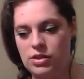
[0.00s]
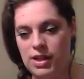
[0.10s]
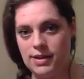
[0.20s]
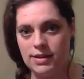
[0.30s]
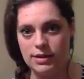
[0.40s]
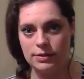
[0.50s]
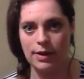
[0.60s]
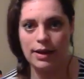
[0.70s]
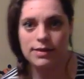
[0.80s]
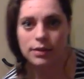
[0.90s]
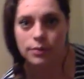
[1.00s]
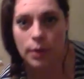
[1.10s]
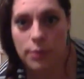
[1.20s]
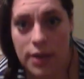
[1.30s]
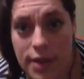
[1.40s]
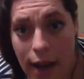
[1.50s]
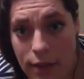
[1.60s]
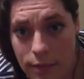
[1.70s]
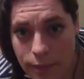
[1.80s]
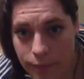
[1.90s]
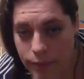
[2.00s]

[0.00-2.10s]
Jesus rising from the dead